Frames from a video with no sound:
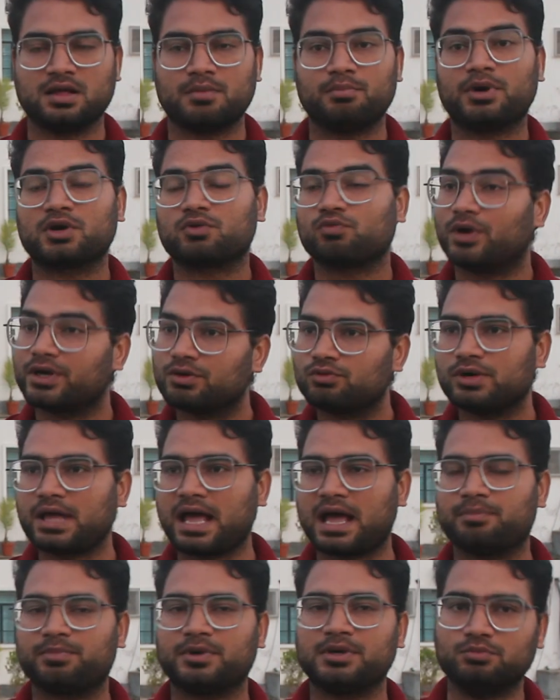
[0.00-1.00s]
but what would
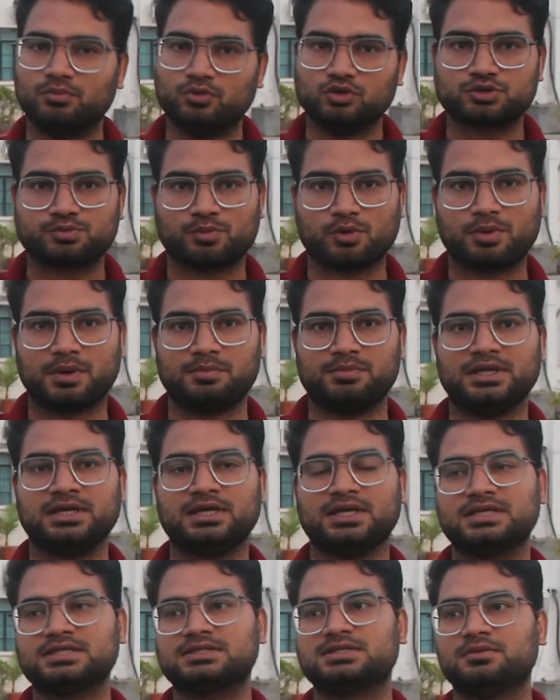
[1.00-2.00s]
happen most probably
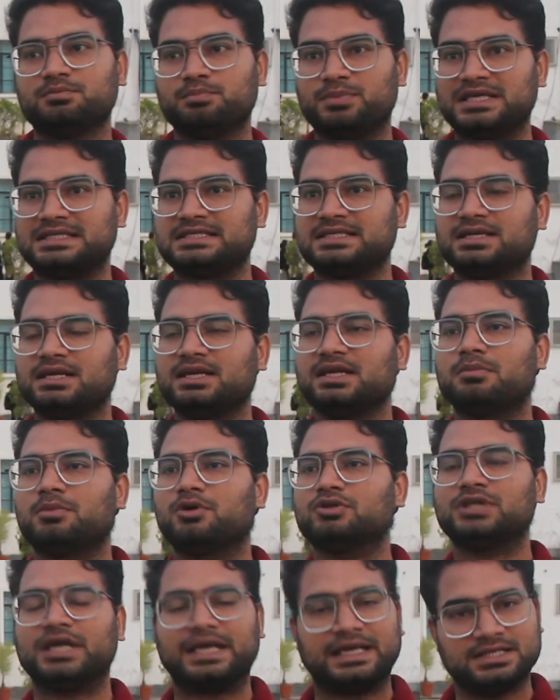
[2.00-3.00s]
is the basically
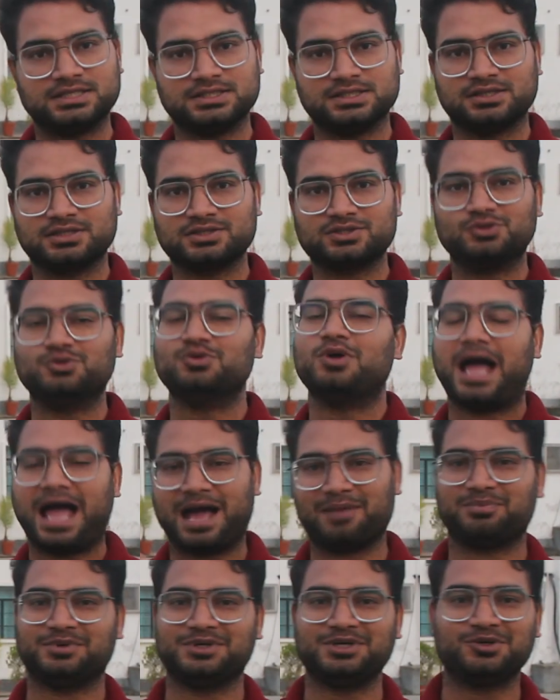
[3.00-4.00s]
about the engineers who
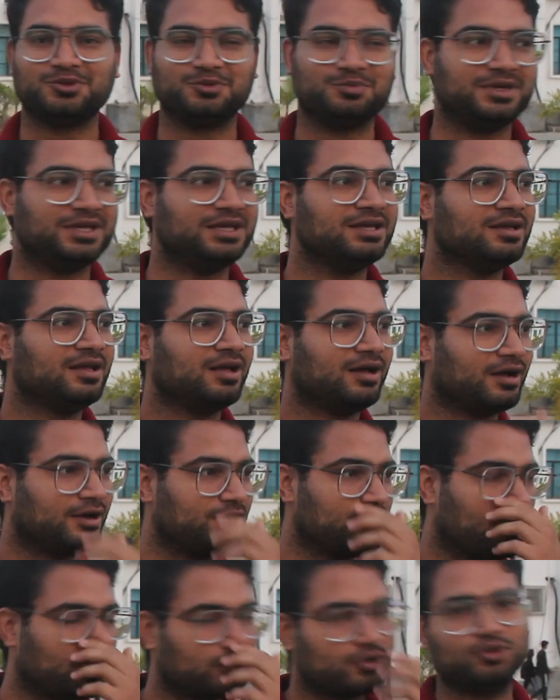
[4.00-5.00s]
happen to be
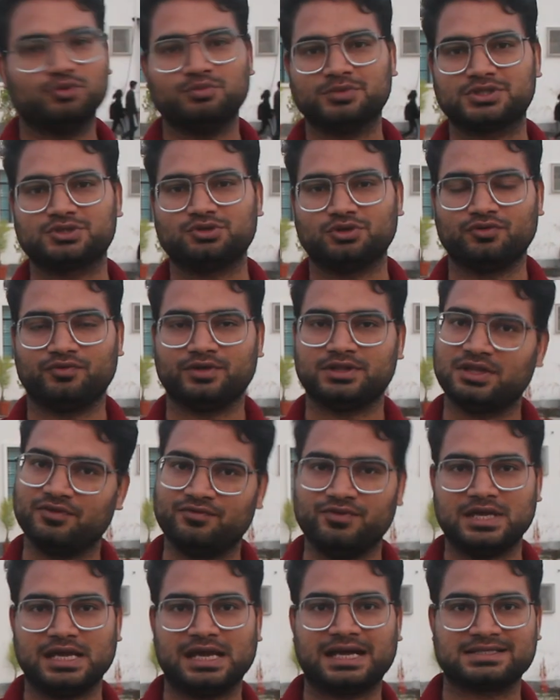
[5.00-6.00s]
not too much good with the
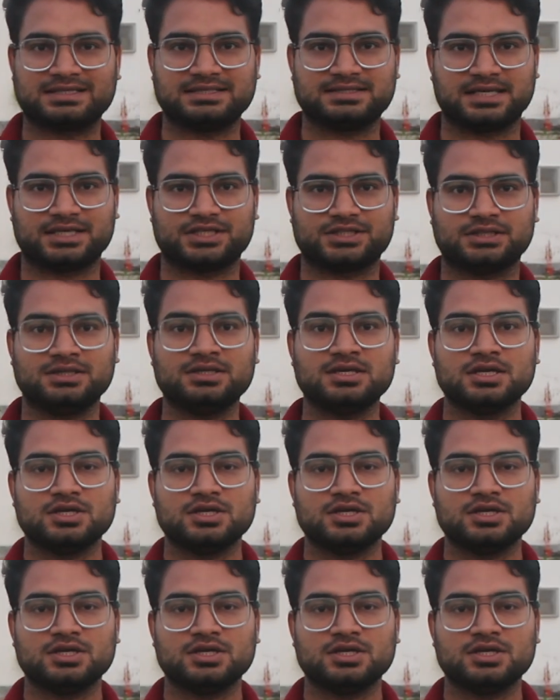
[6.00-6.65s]
VARC section,